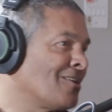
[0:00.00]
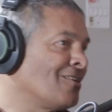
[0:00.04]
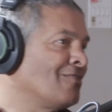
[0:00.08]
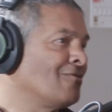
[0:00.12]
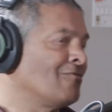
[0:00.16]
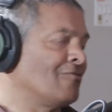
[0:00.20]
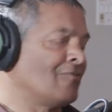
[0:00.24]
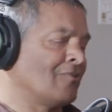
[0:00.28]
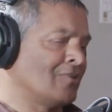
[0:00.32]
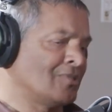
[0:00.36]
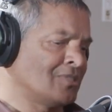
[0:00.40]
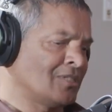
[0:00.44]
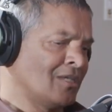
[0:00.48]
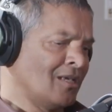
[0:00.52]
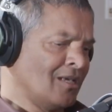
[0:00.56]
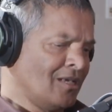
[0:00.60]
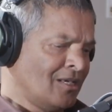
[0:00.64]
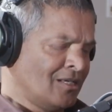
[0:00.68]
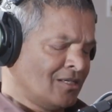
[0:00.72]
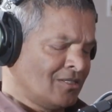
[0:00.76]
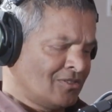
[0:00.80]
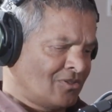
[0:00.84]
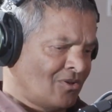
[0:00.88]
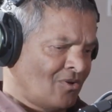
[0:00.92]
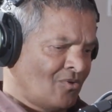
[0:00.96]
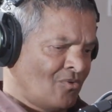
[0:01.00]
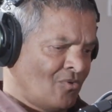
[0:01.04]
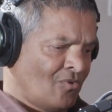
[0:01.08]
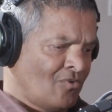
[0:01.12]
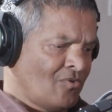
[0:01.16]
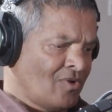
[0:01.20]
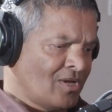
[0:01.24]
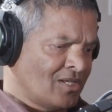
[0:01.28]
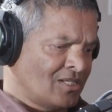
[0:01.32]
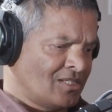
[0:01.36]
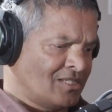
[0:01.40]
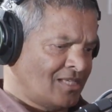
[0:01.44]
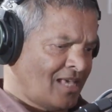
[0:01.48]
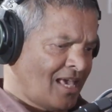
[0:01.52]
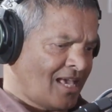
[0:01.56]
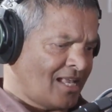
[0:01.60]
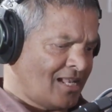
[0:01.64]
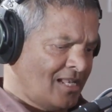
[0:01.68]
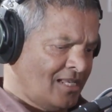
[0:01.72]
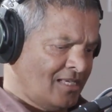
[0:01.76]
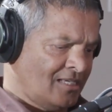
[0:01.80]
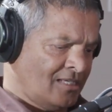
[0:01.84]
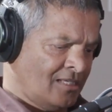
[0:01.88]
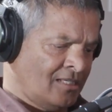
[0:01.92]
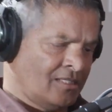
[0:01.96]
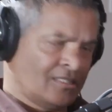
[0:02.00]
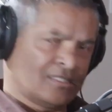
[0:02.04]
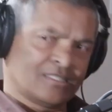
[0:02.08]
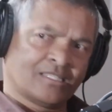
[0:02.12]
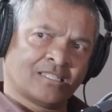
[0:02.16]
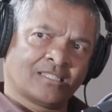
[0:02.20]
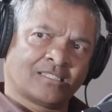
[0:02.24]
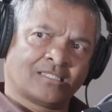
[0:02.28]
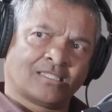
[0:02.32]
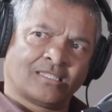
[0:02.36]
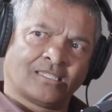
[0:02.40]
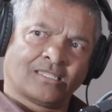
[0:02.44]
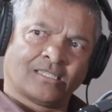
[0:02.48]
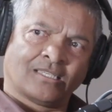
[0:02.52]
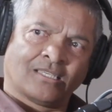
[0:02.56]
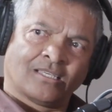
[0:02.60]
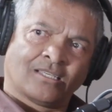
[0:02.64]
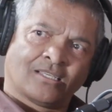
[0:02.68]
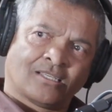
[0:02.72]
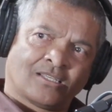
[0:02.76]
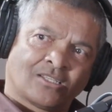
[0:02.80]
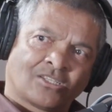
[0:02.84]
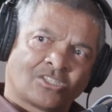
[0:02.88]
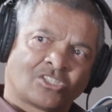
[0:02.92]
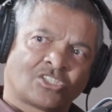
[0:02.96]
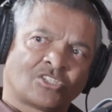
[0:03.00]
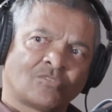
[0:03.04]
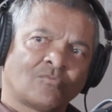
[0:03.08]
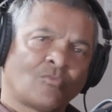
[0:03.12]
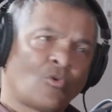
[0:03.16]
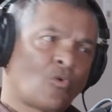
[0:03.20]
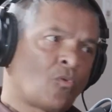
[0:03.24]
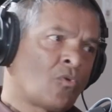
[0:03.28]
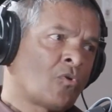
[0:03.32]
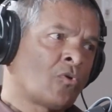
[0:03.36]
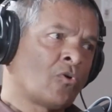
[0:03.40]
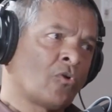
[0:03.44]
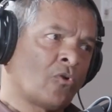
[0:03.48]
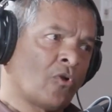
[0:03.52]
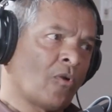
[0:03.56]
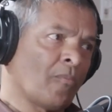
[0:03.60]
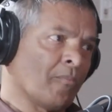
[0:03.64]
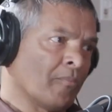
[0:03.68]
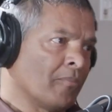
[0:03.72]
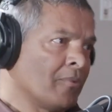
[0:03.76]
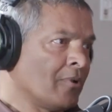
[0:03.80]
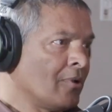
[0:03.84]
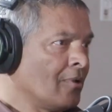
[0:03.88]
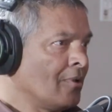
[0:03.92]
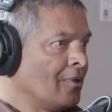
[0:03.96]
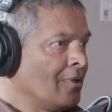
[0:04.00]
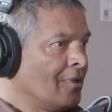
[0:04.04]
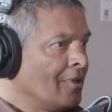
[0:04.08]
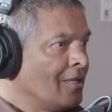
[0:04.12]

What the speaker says: working for us. So who exactly is this small group,